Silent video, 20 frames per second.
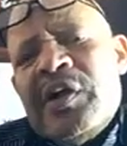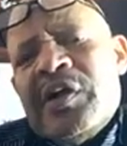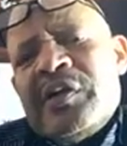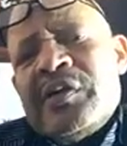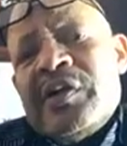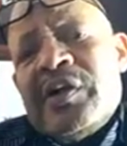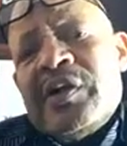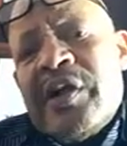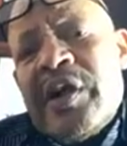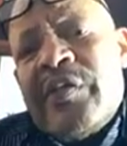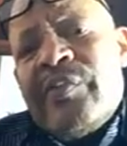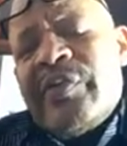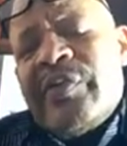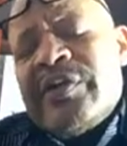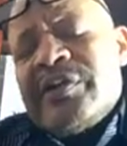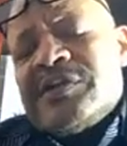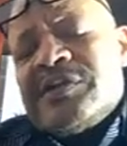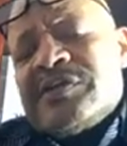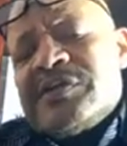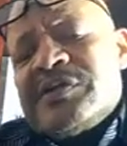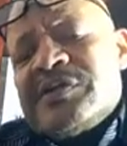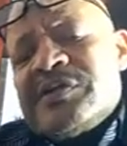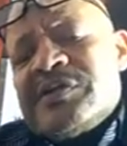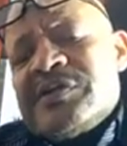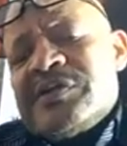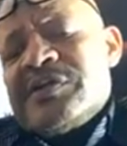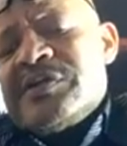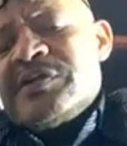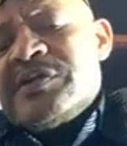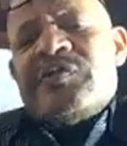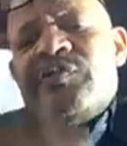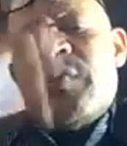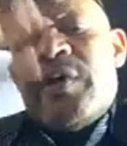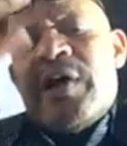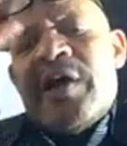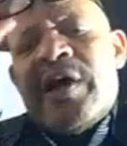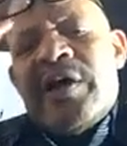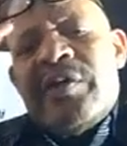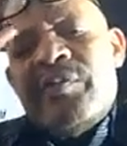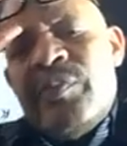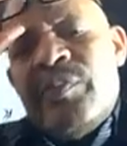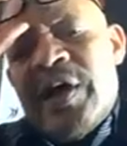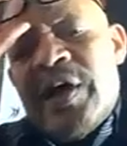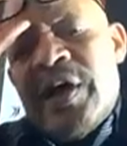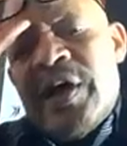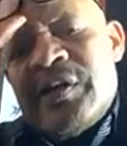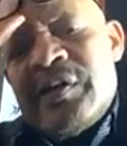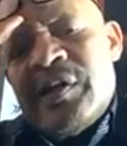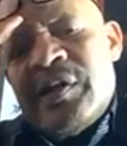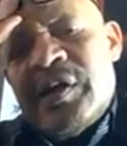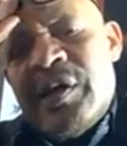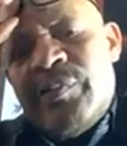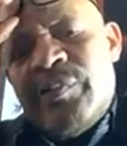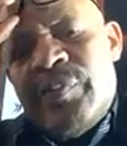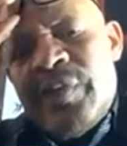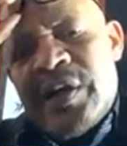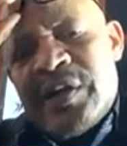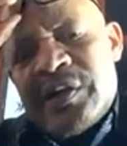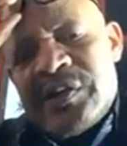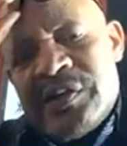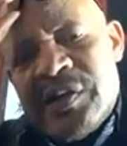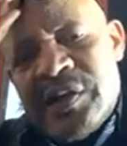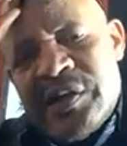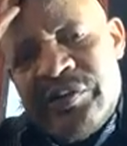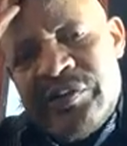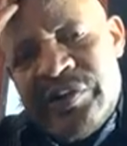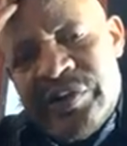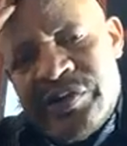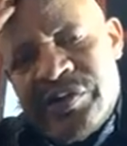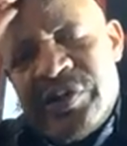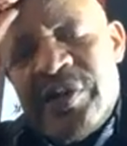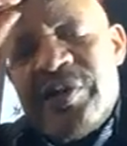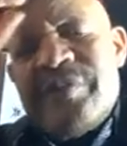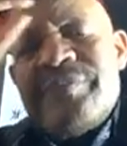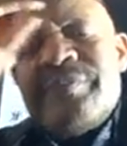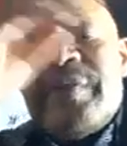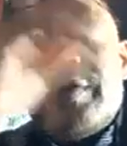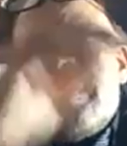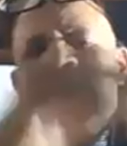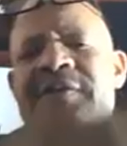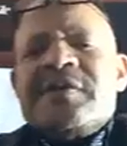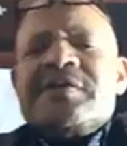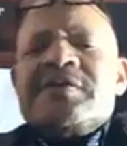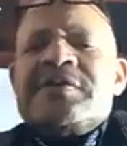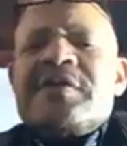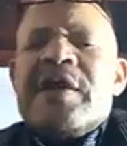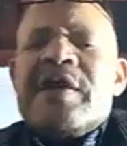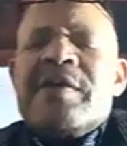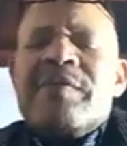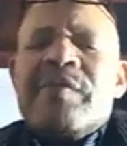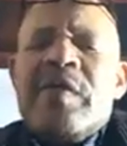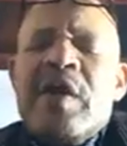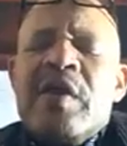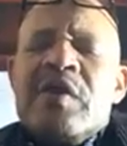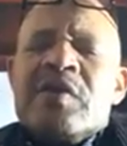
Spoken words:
the neighboring states by the apartheid regime at the time.